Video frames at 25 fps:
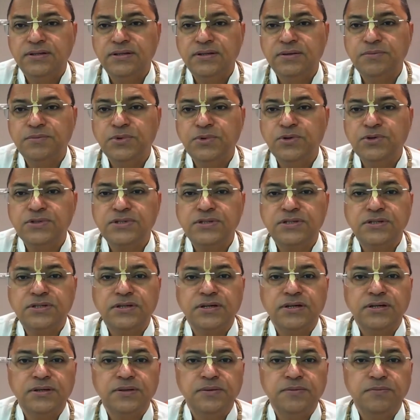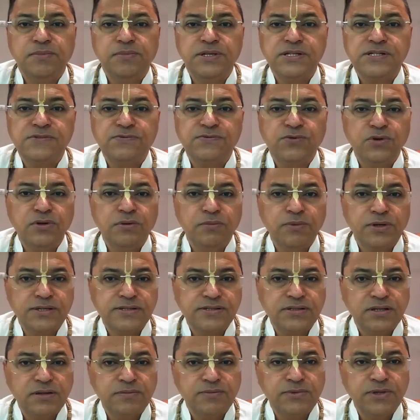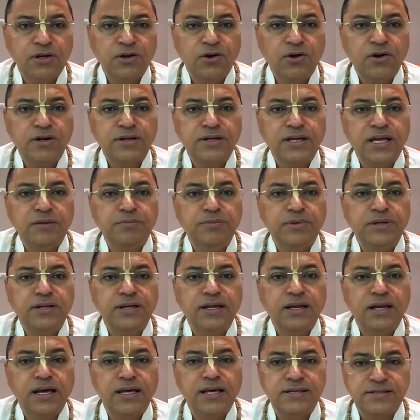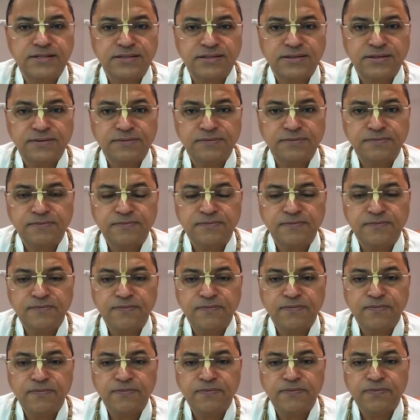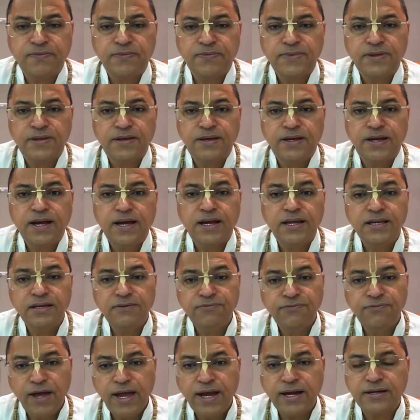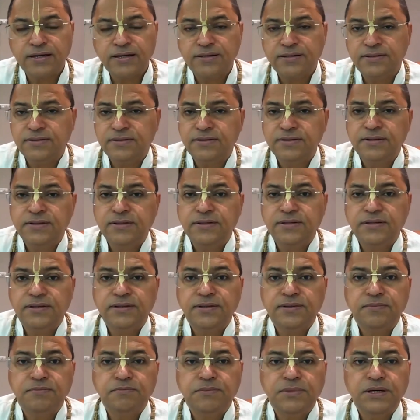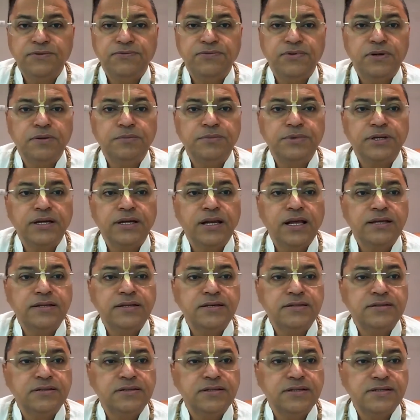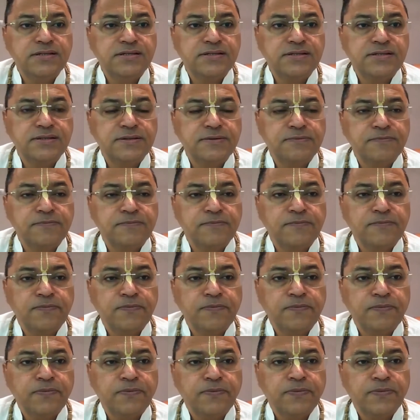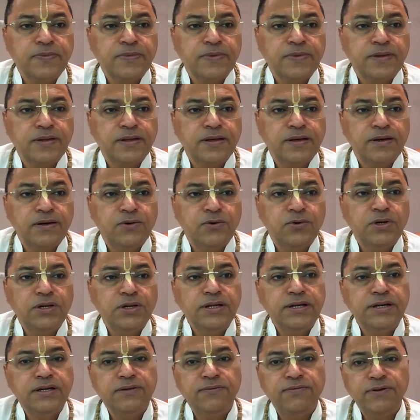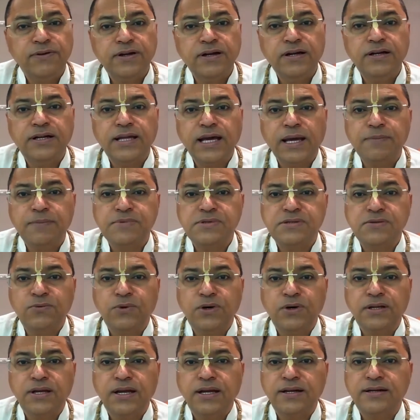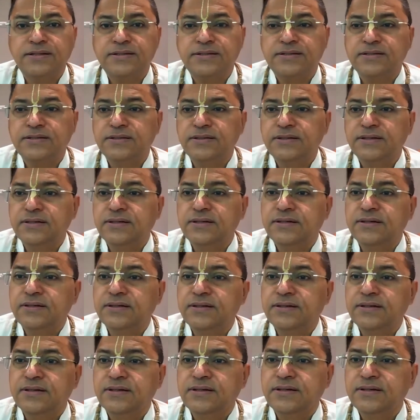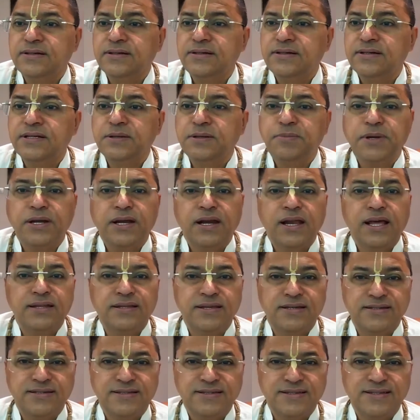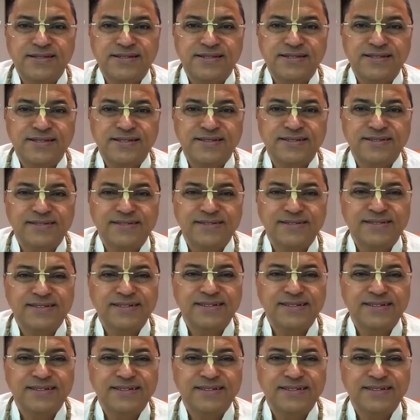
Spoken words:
the most blissful mercy of the Lord can be realized. And in fact, my firm realization is only in difficult times one gets deep realizations.